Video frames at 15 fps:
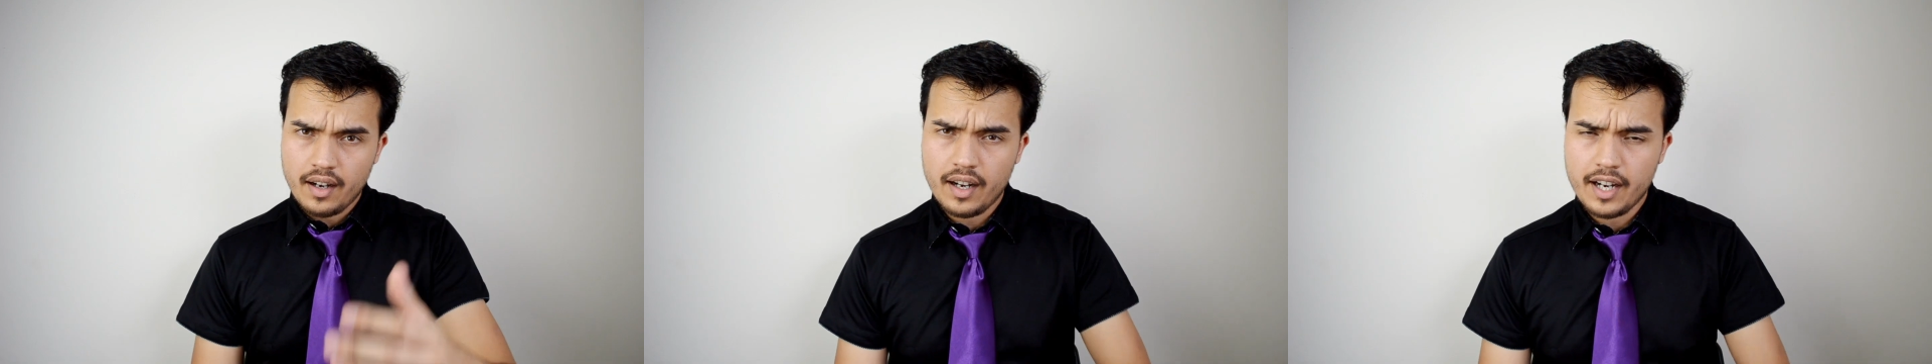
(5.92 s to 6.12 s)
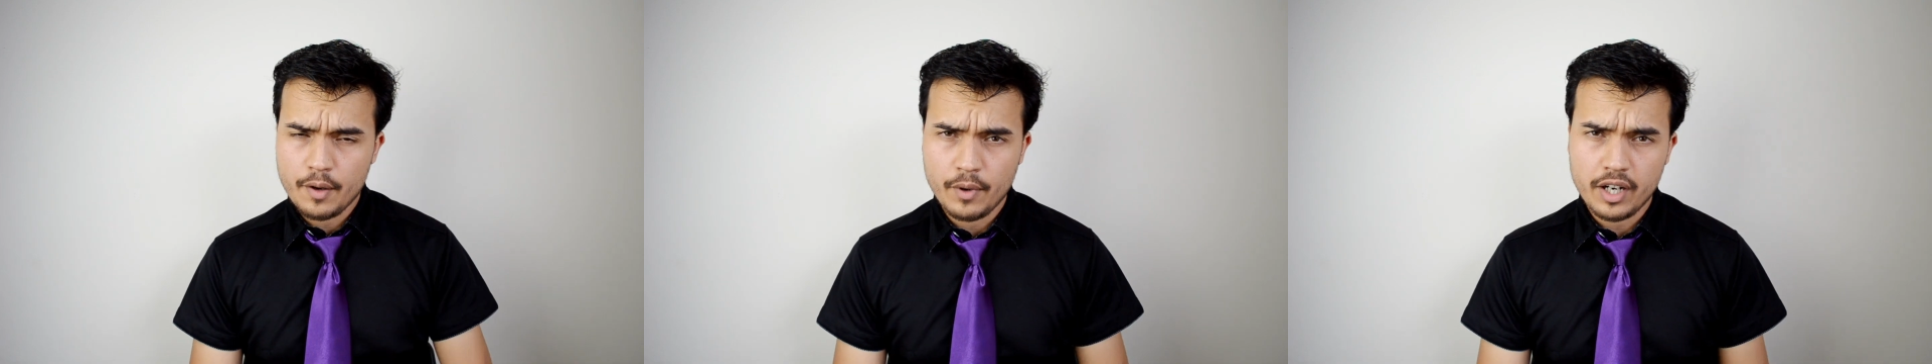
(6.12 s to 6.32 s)

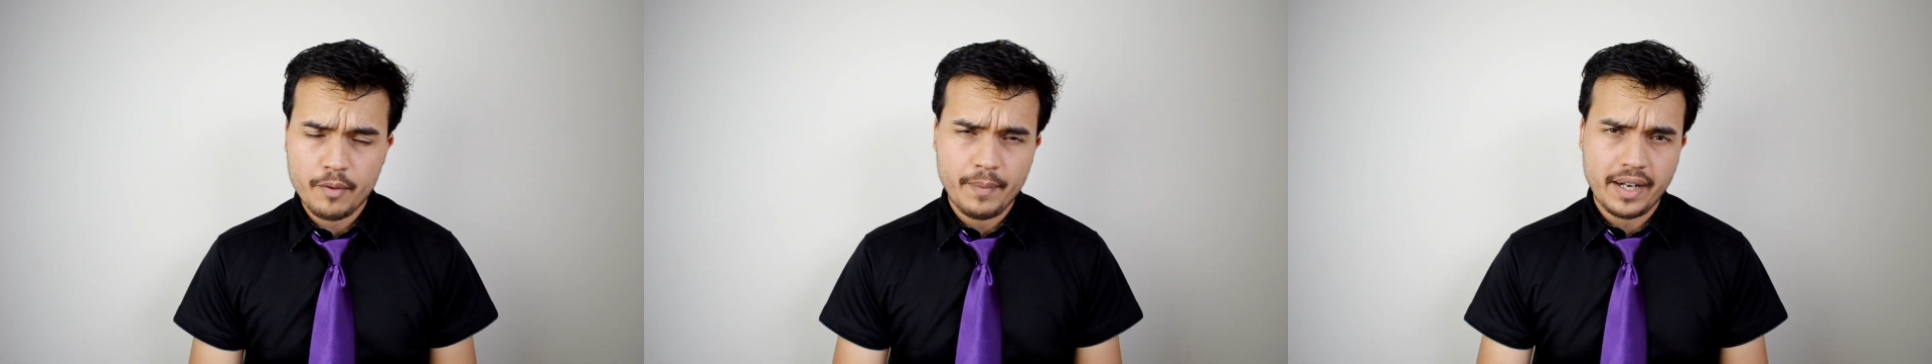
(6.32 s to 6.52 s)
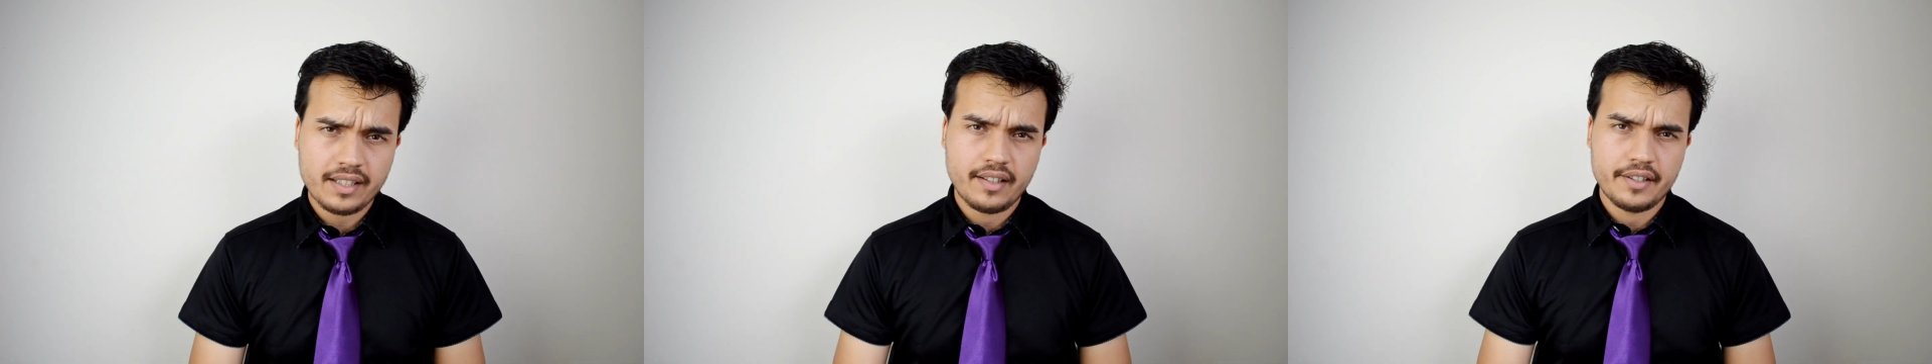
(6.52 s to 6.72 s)
Hi and welcome
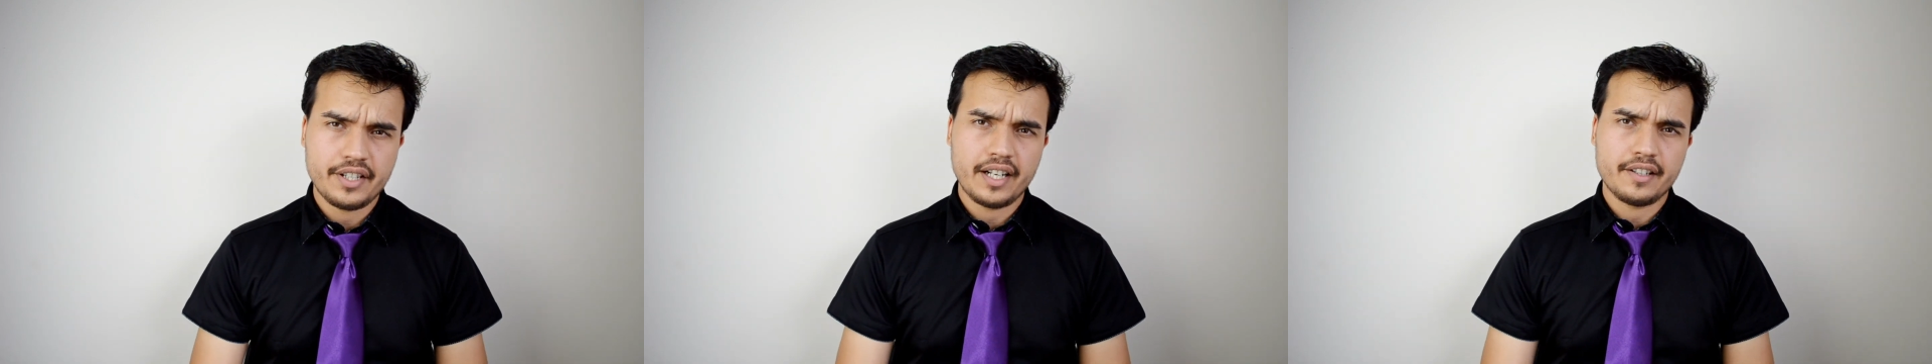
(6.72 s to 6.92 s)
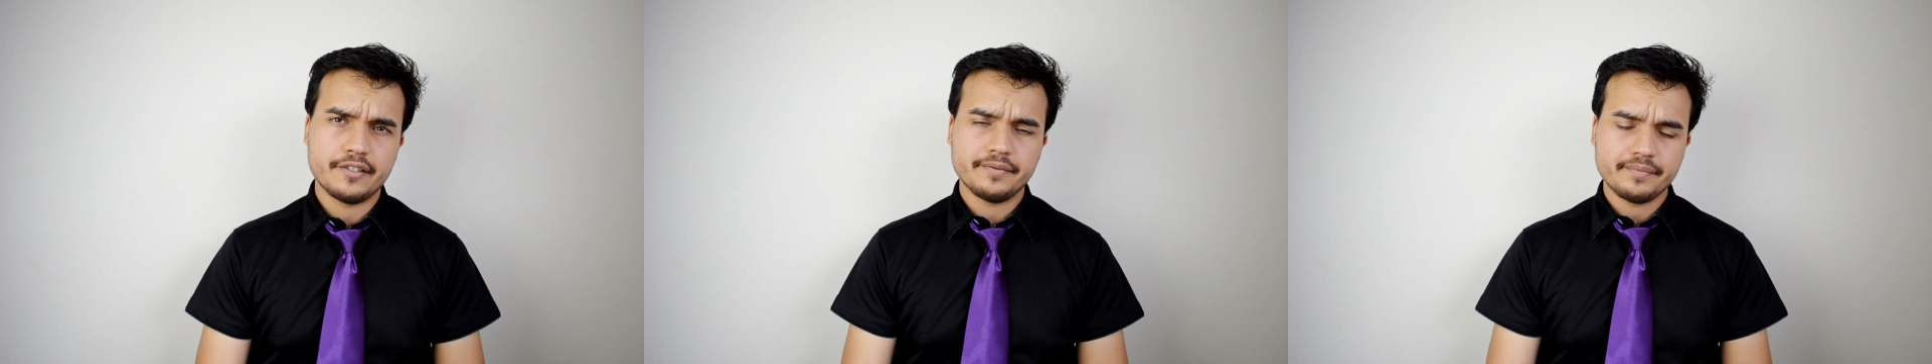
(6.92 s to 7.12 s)
back to the
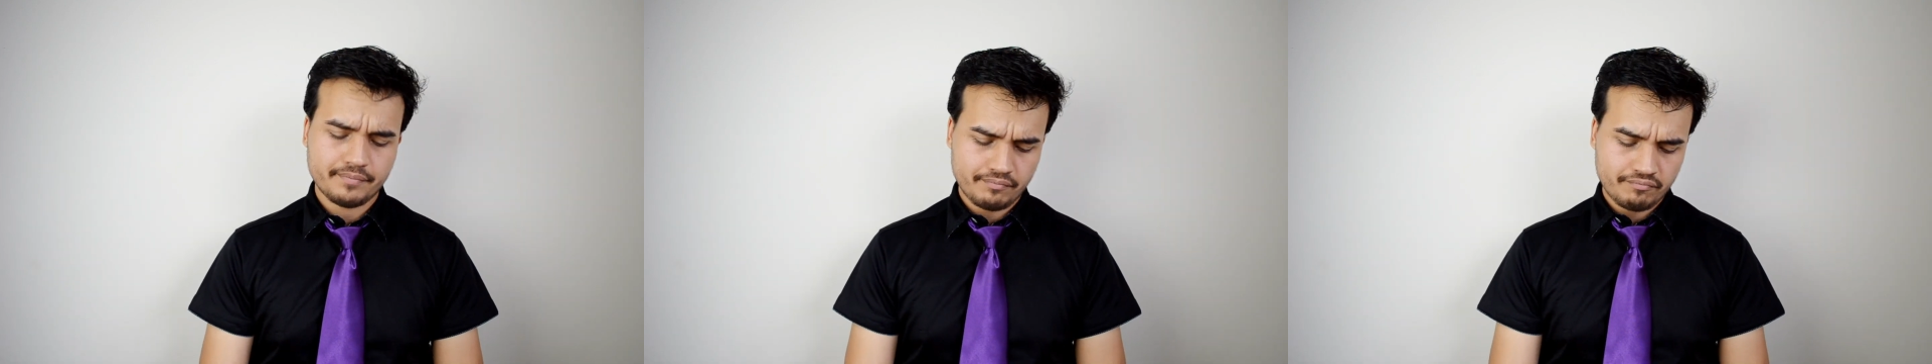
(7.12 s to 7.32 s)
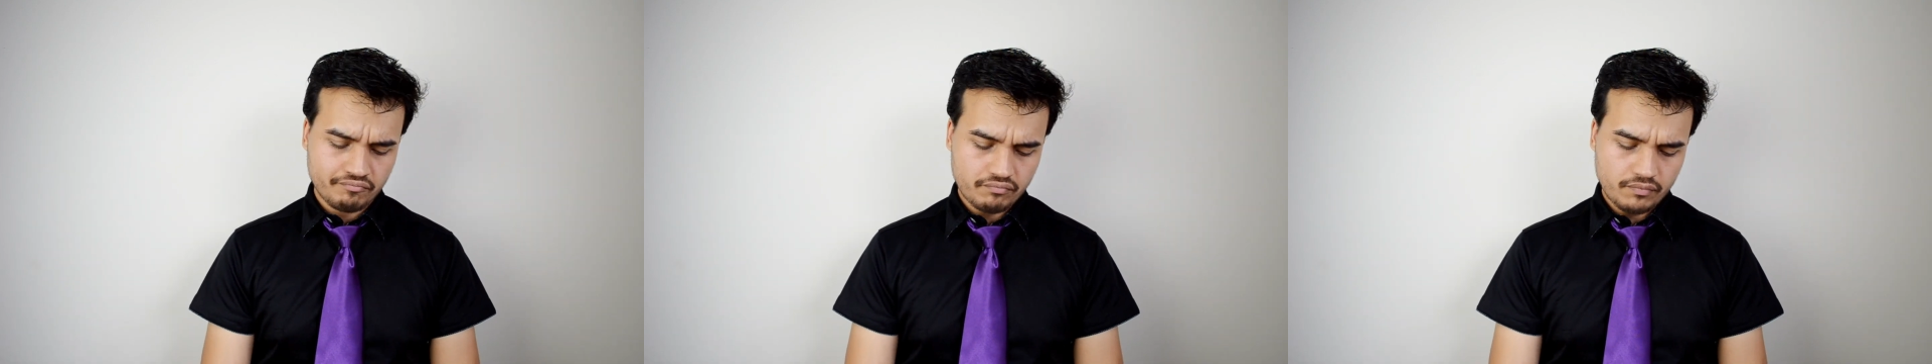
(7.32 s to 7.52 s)
channel.
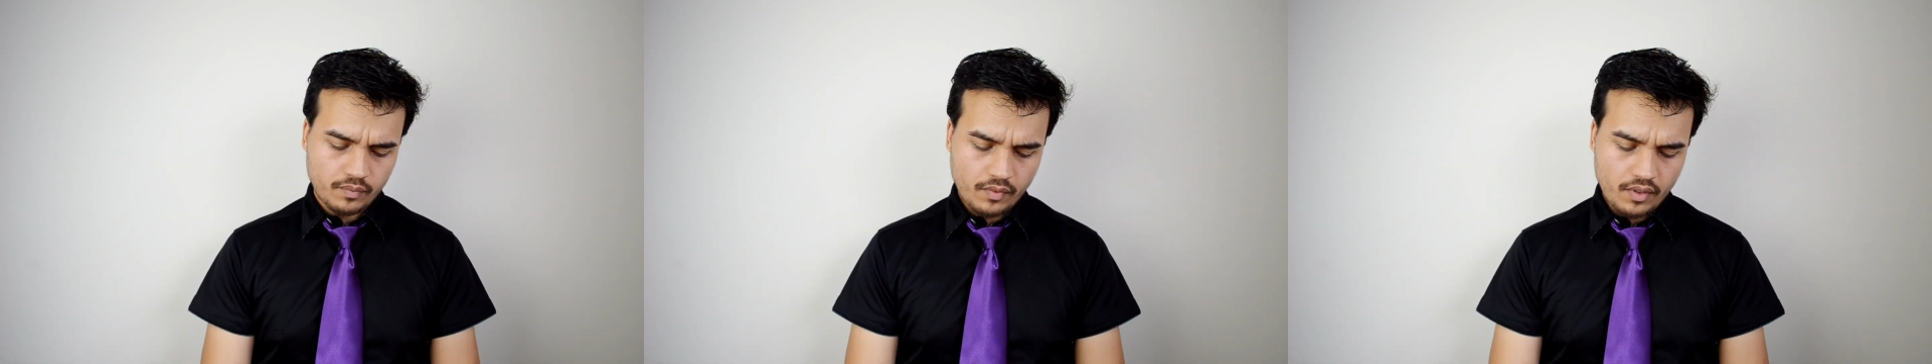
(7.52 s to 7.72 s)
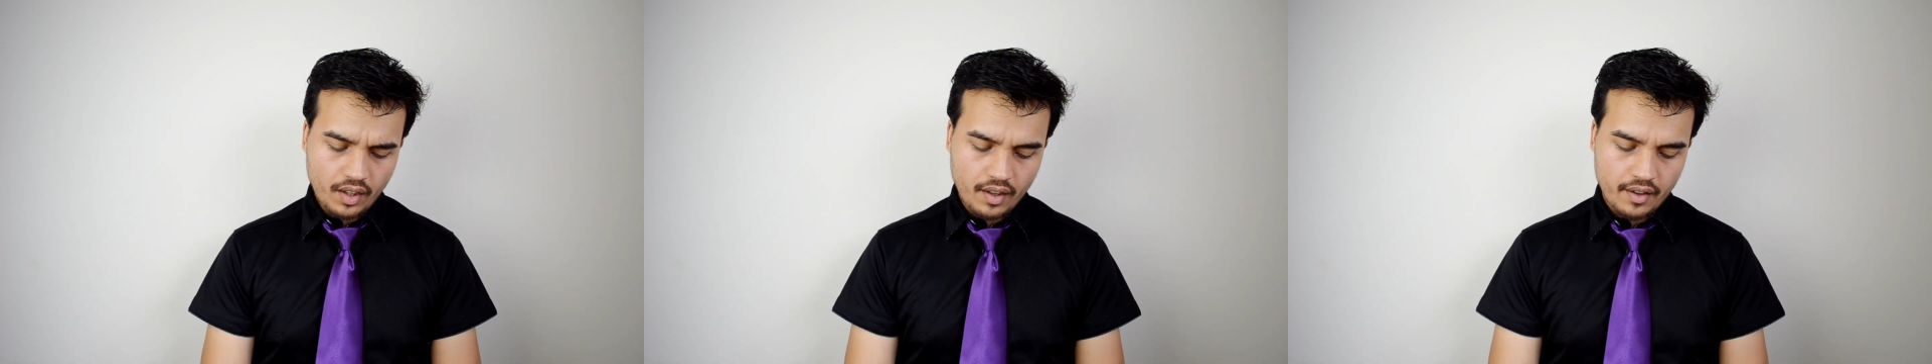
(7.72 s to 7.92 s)

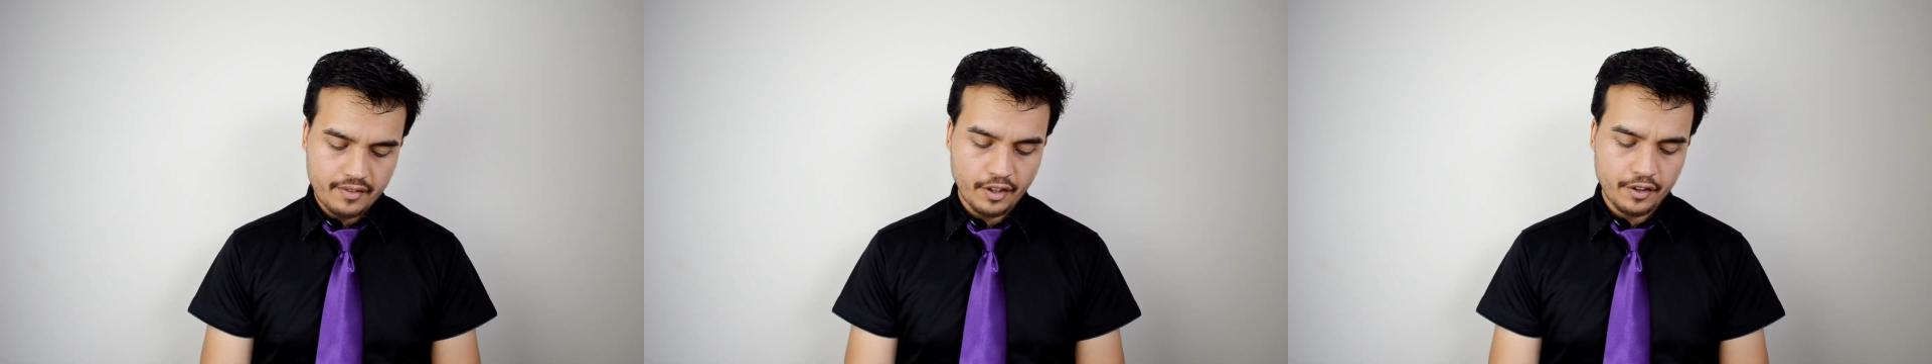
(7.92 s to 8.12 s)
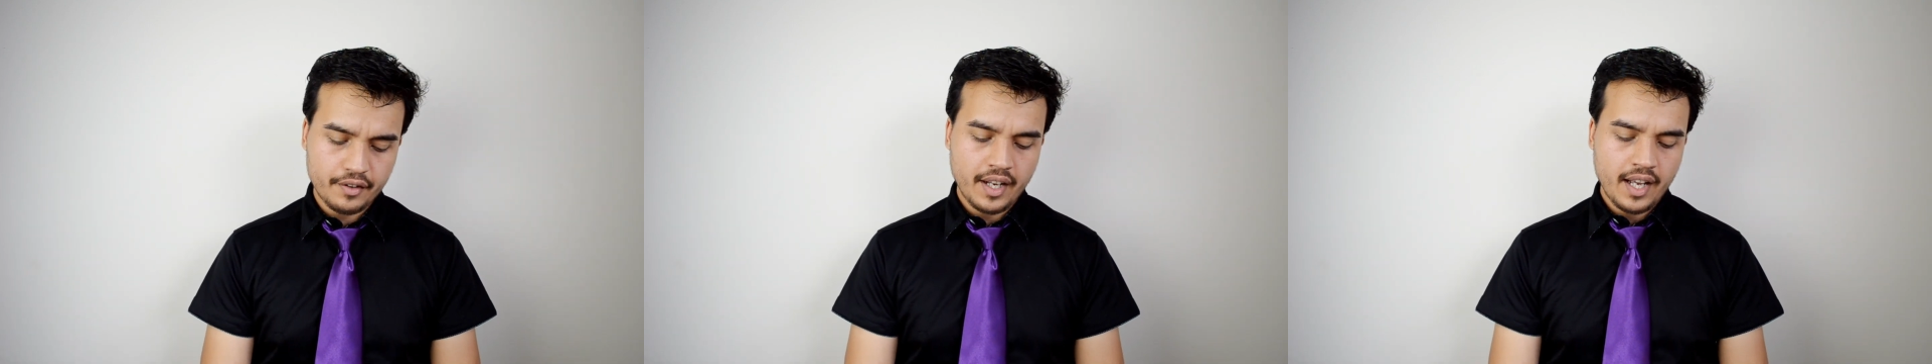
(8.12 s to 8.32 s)

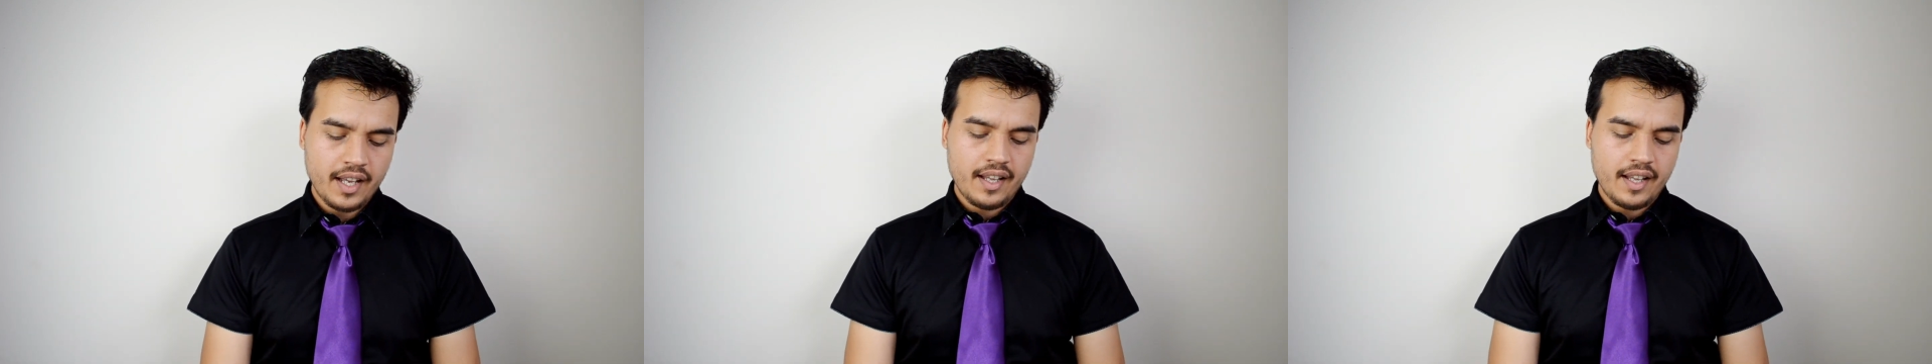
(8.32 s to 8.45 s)
So